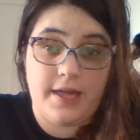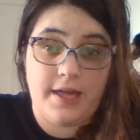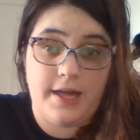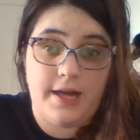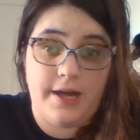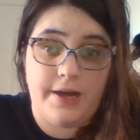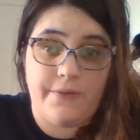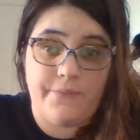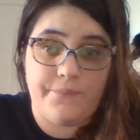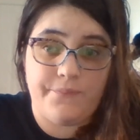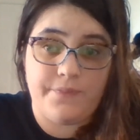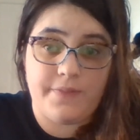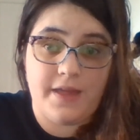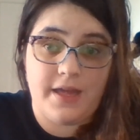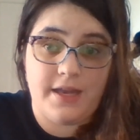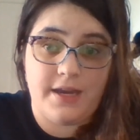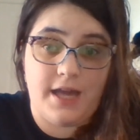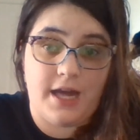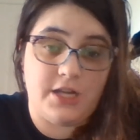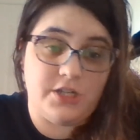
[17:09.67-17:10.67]

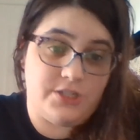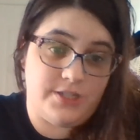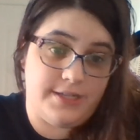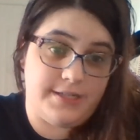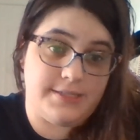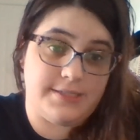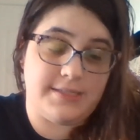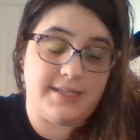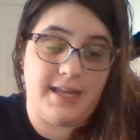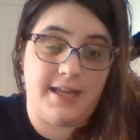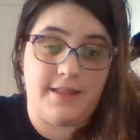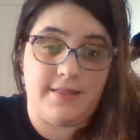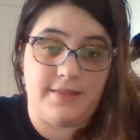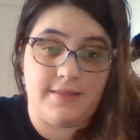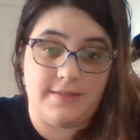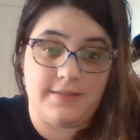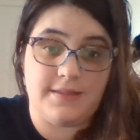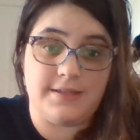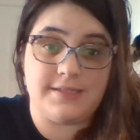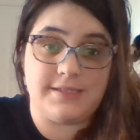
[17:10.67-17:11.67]
and not just
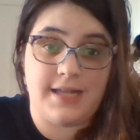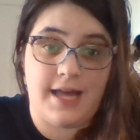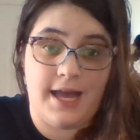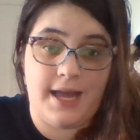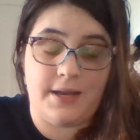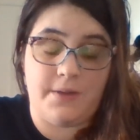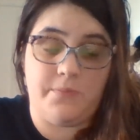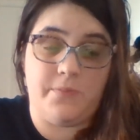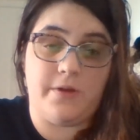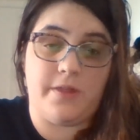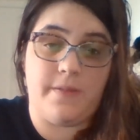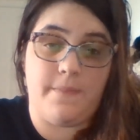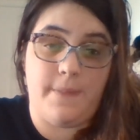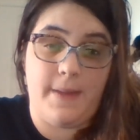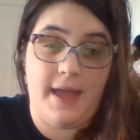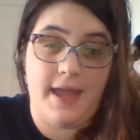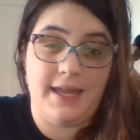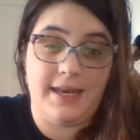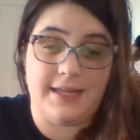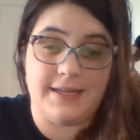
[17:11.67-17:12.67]
in the side where the
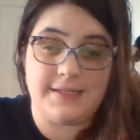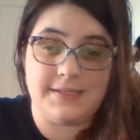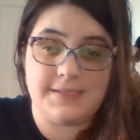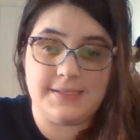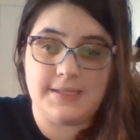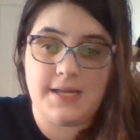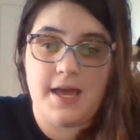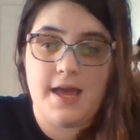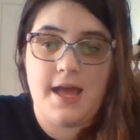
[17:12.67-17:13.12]
pain is.